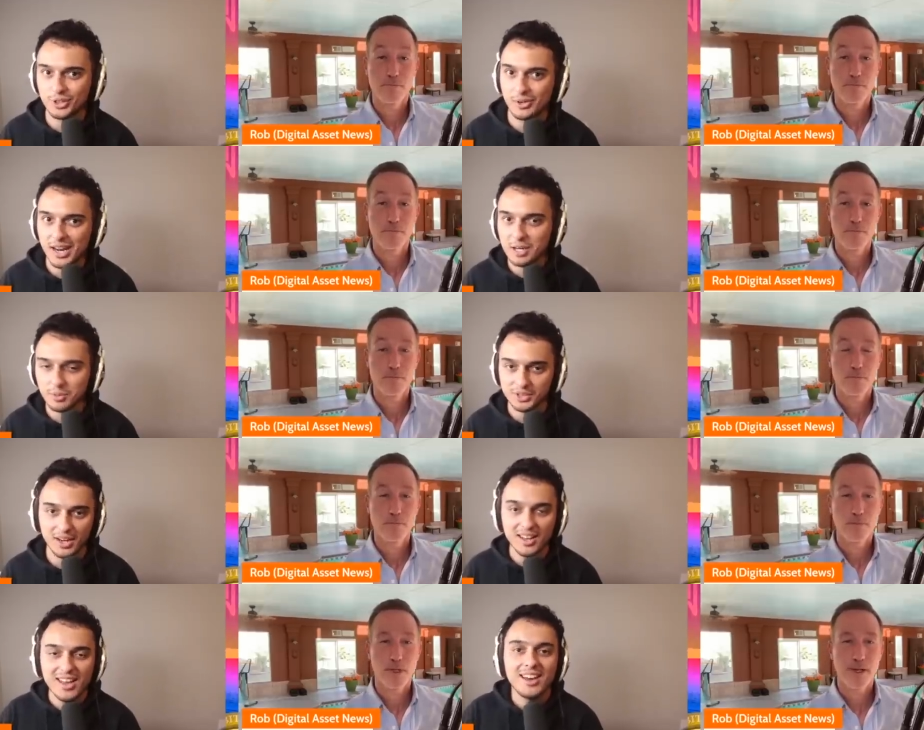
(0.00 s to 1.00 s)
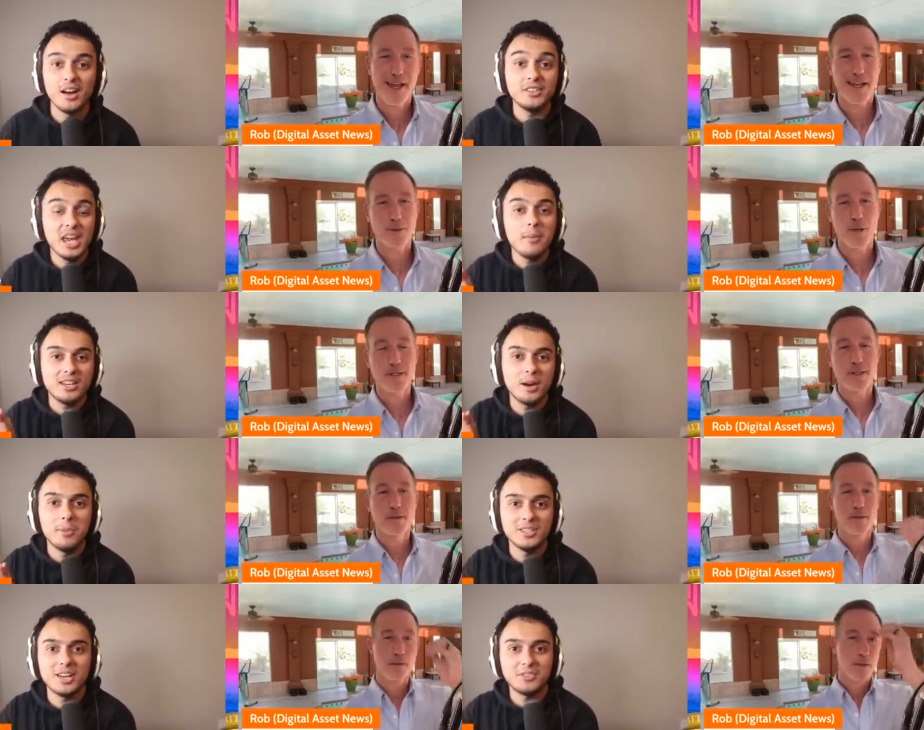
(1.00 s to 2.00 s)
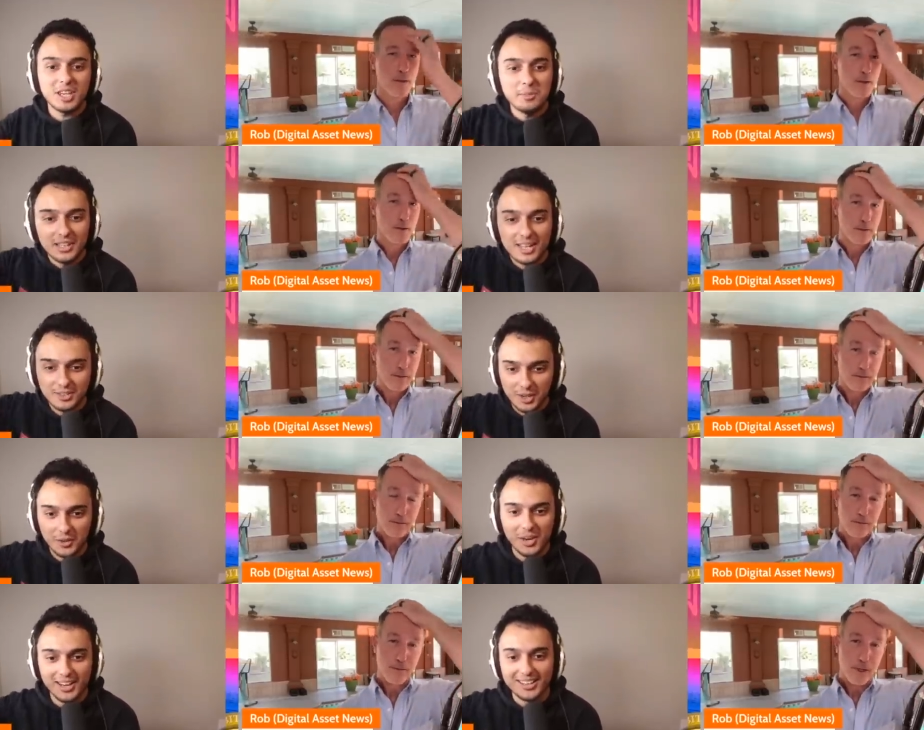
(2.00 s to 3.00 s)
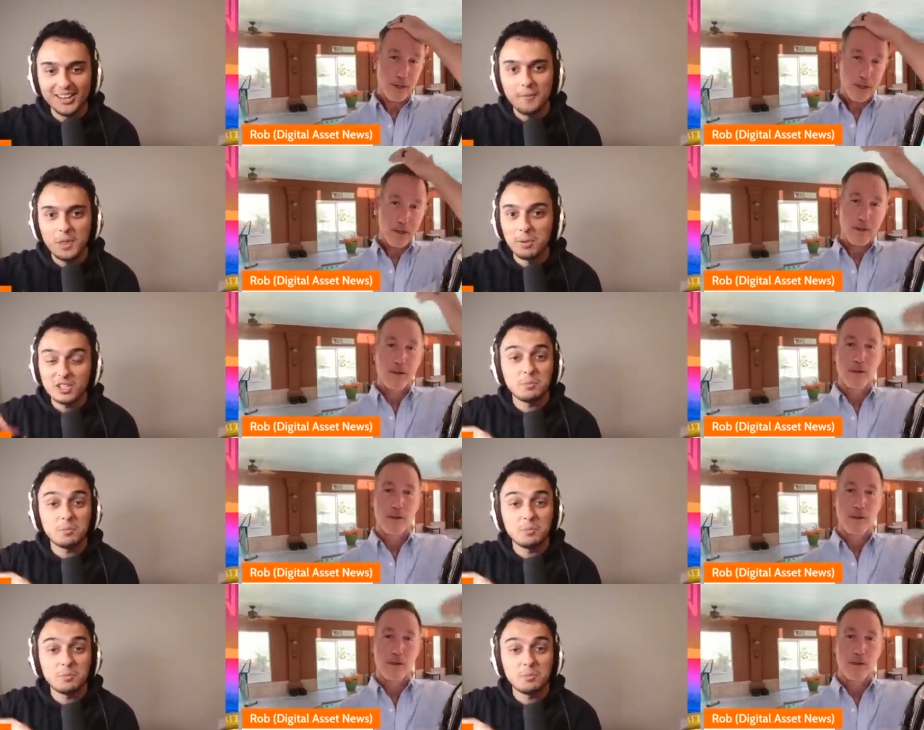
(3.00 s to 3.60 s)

Speaker 1: or 90%? Ah, Gaming crazy. companies have to keep the lights on, right? But it's